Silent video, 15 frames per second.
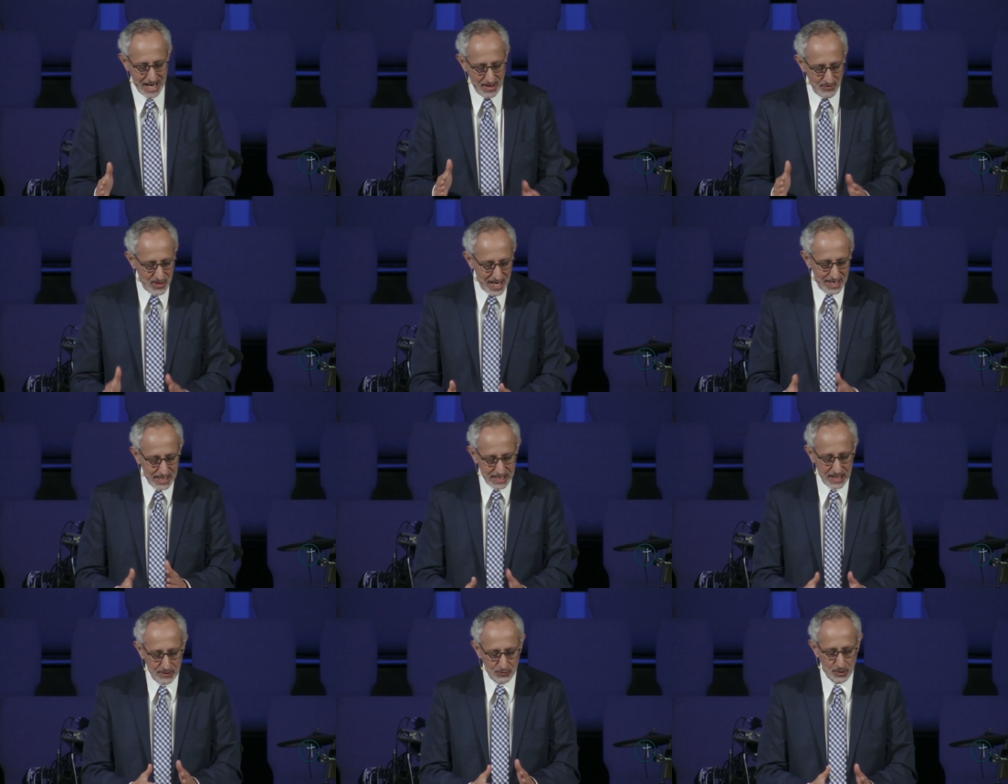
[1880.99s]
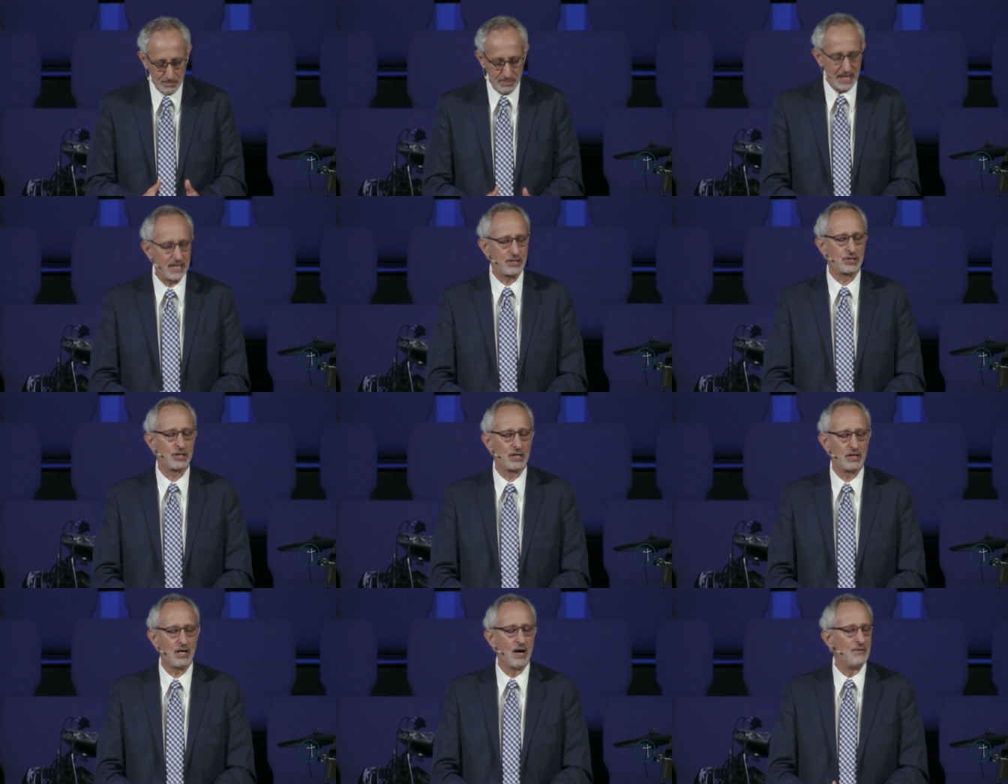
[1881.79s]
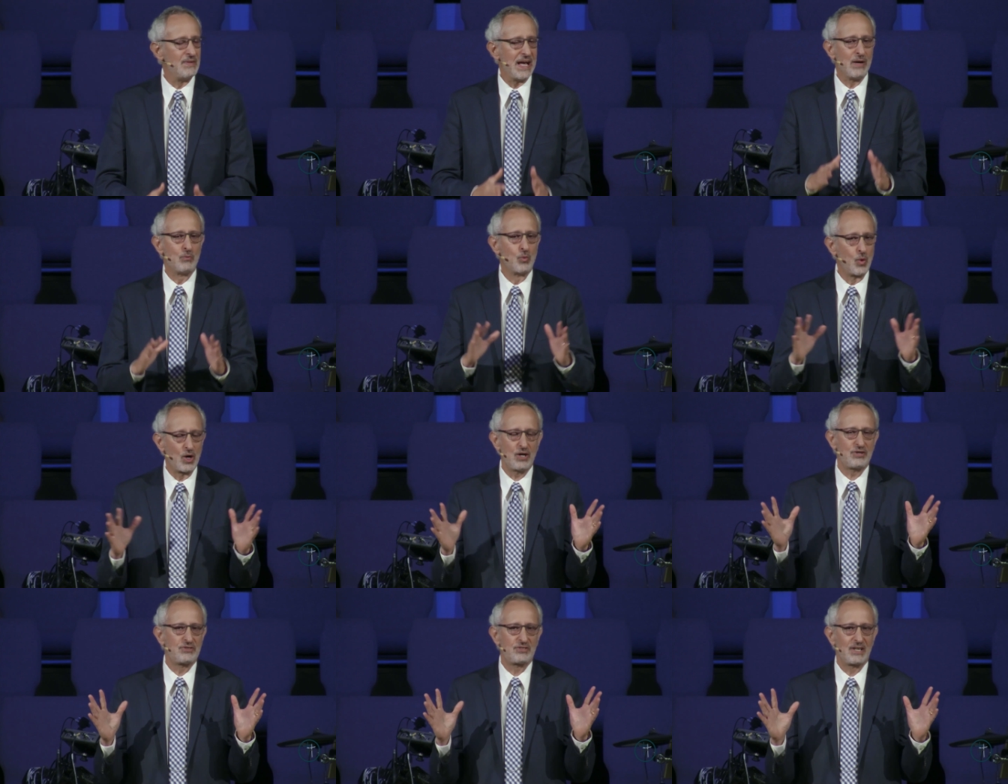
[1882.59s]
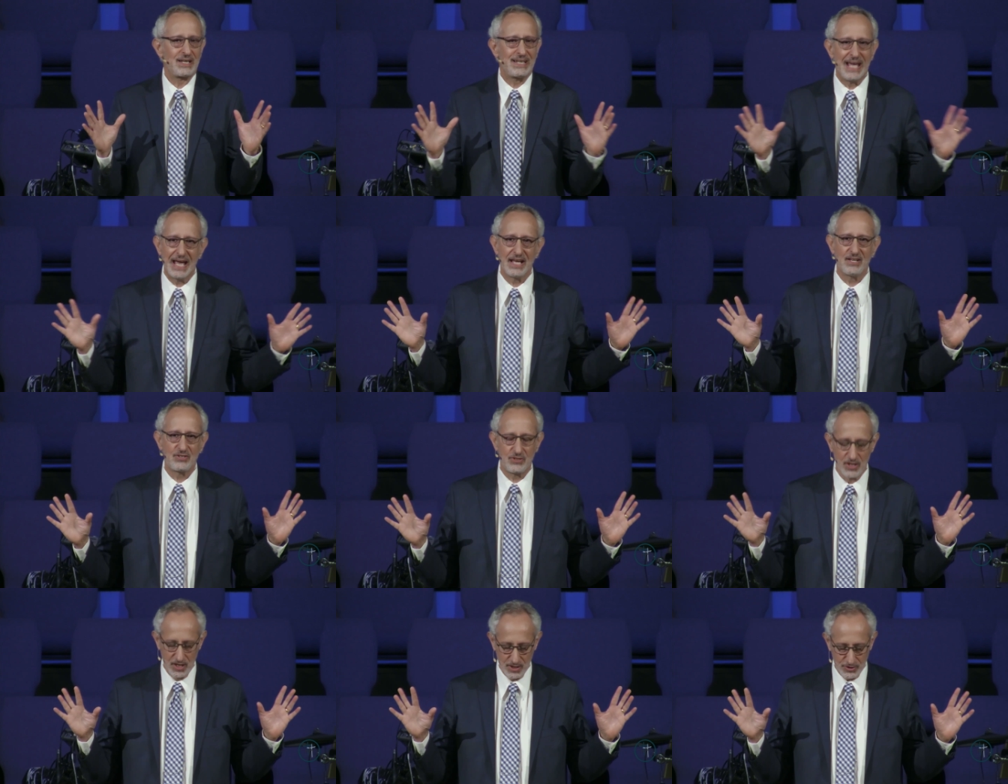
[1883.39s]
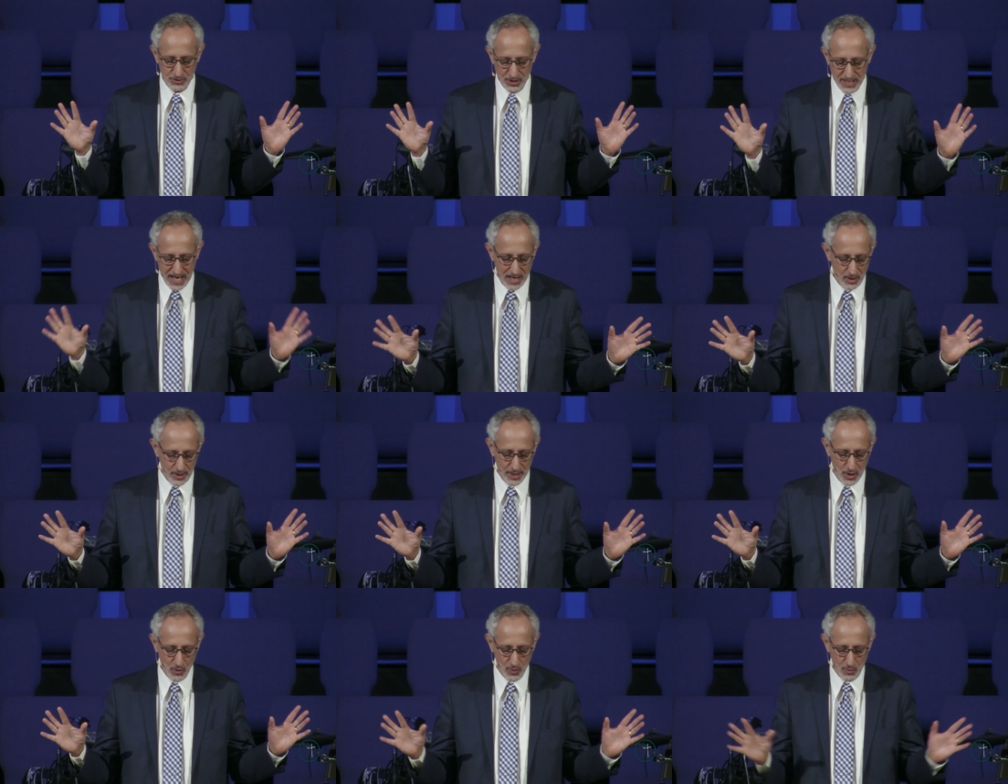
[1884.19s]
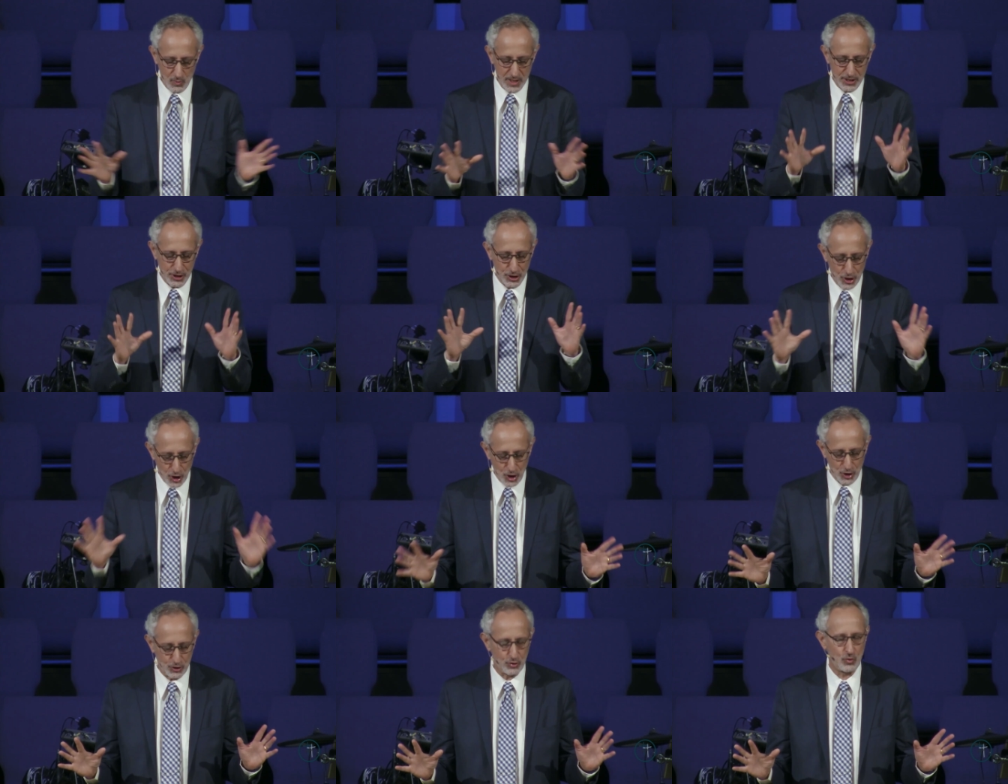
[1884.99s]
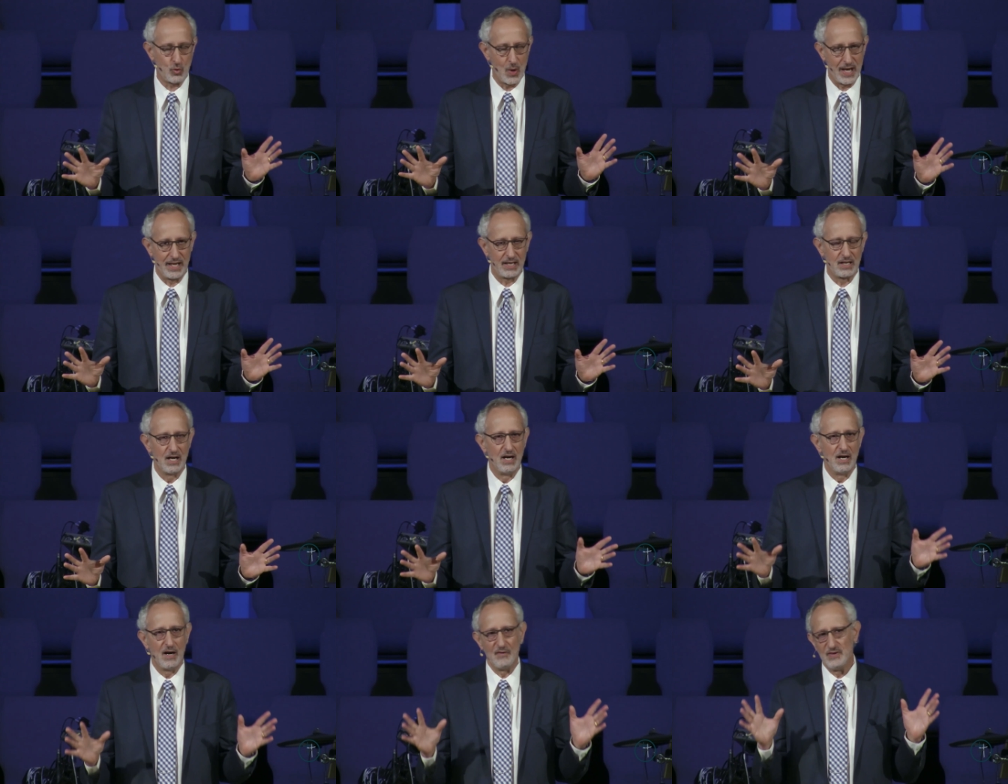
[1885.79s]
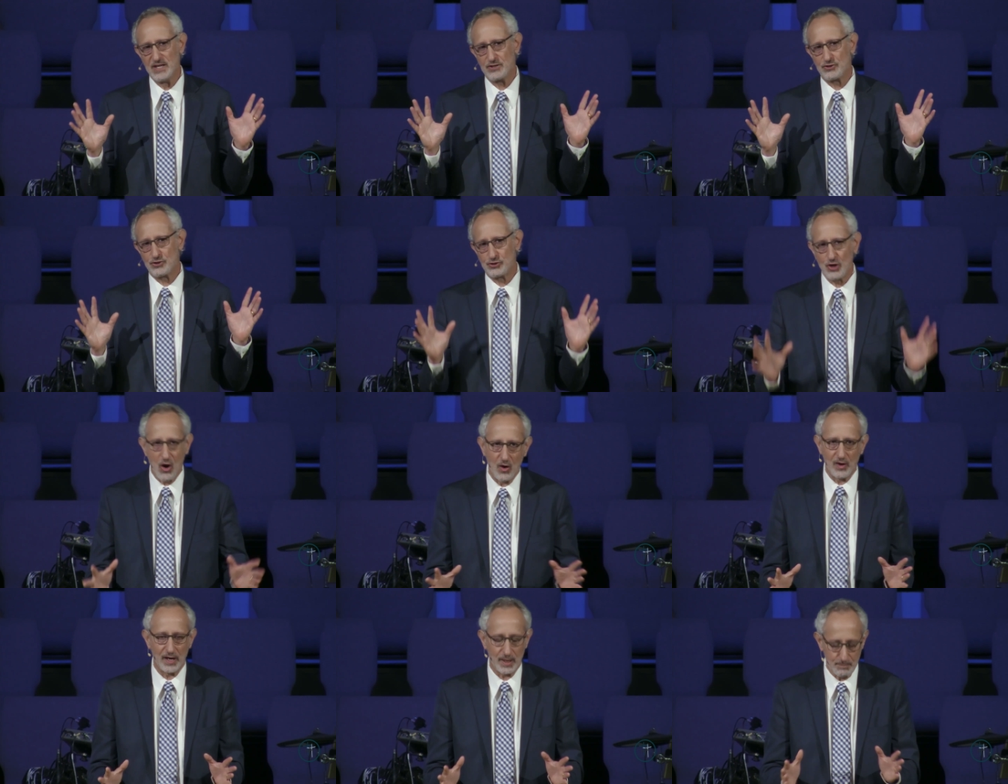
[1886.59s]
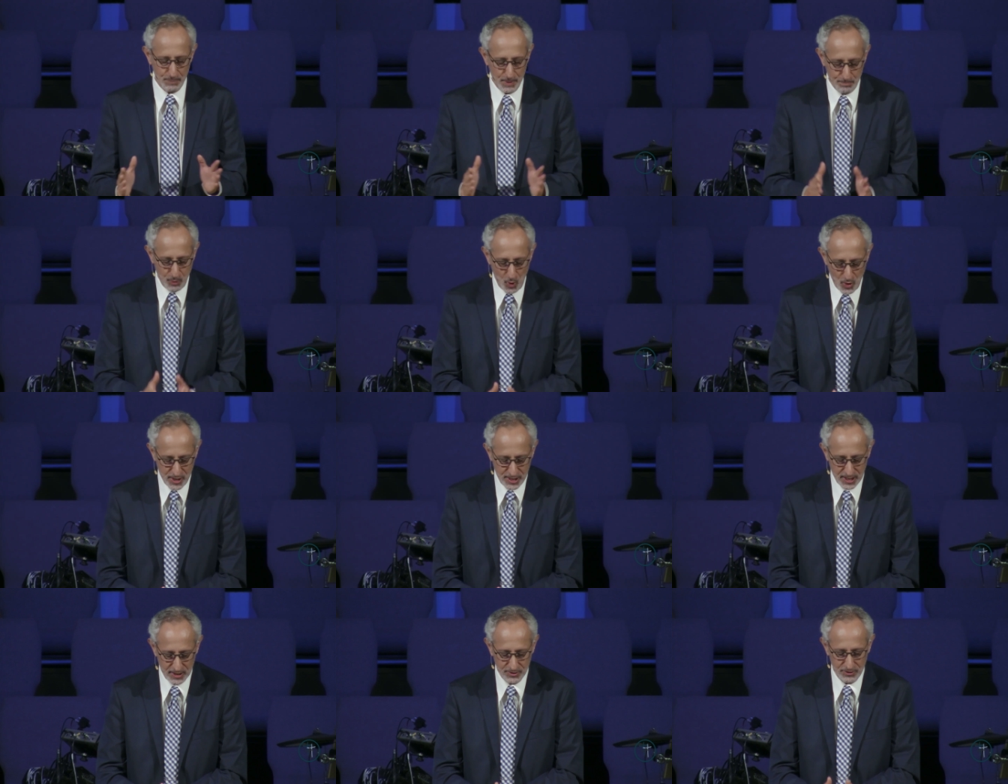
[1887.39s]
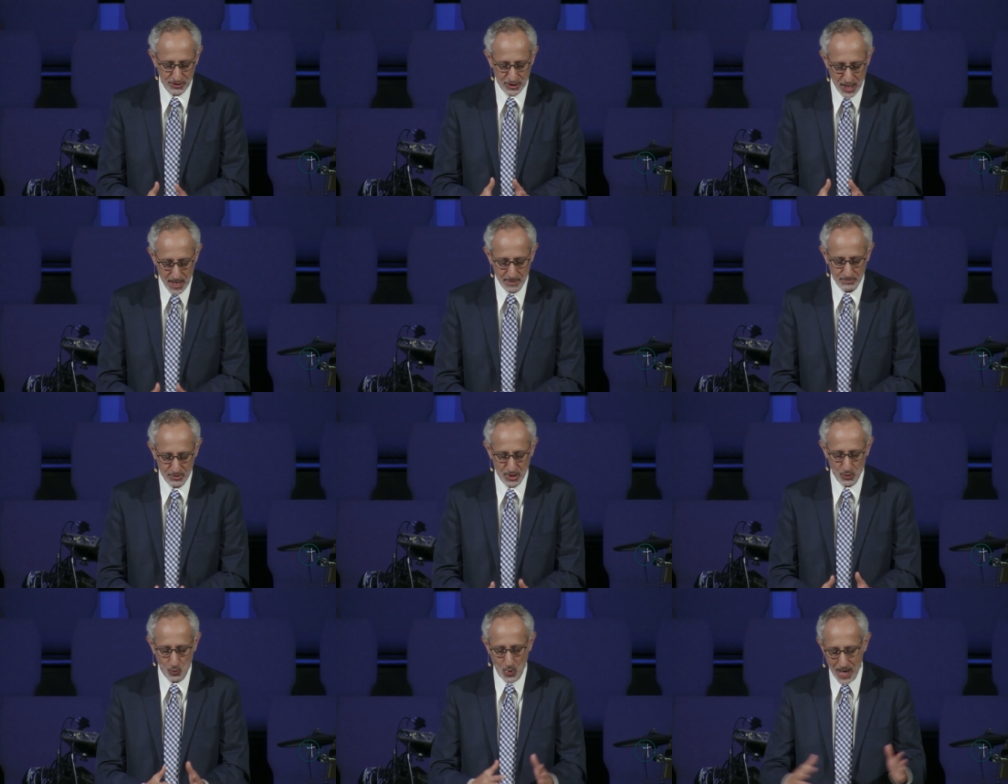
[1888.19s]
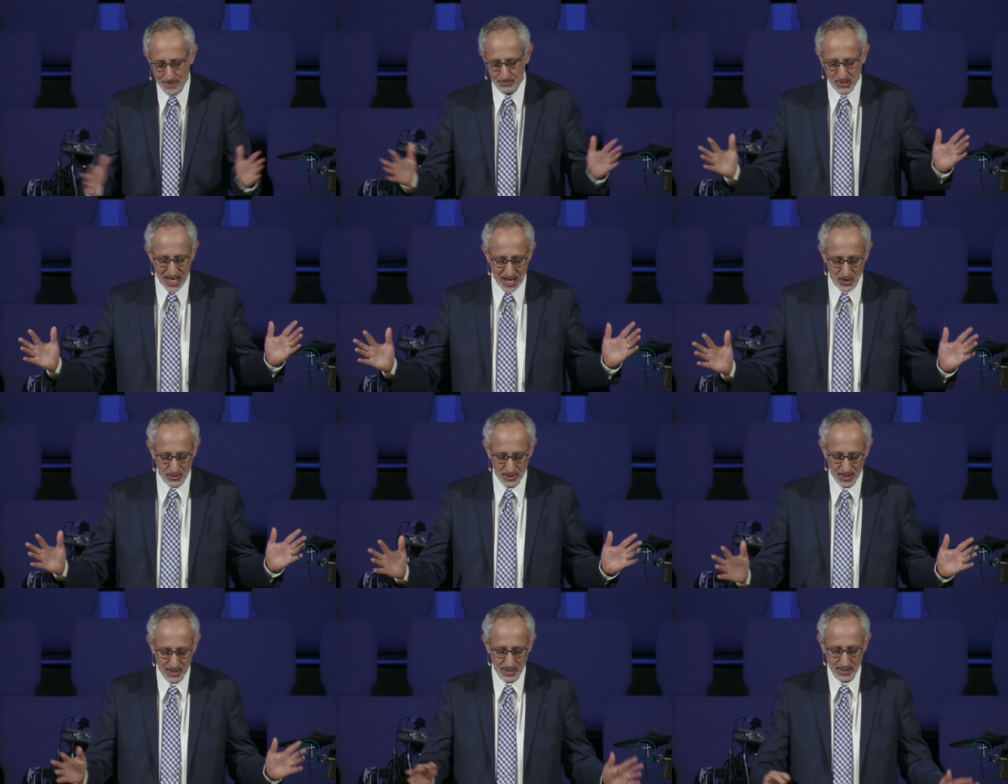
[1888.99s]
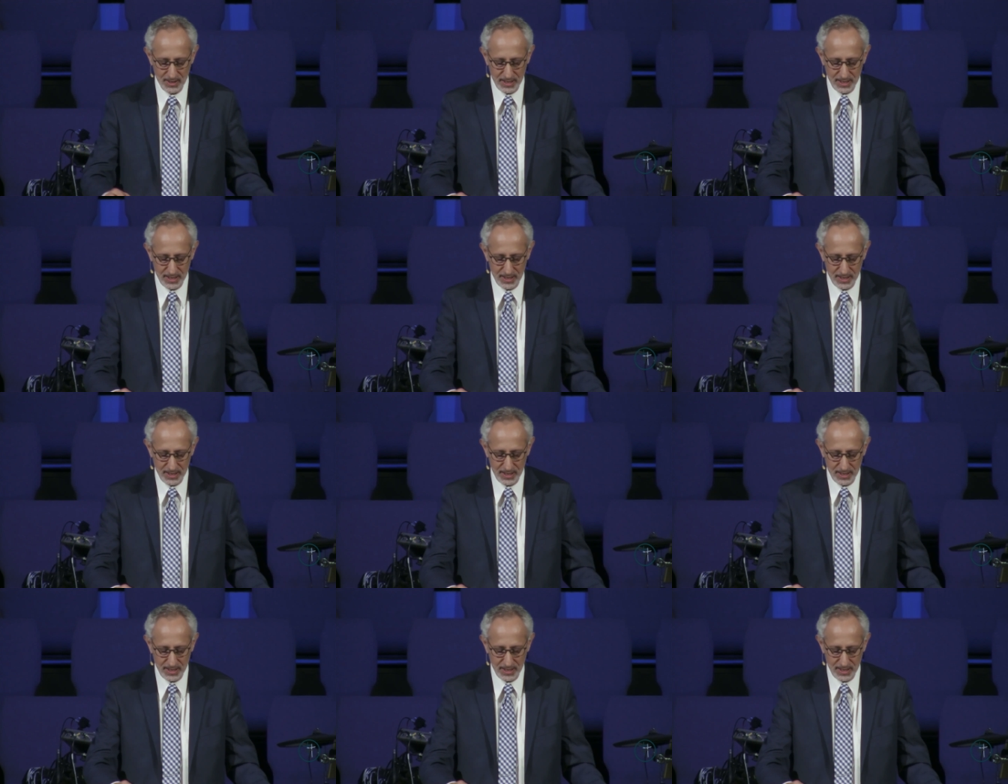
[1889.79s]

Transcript: And then he gives a picture of a worst case scenario in which an earthquake of historic proportions comes and wipes out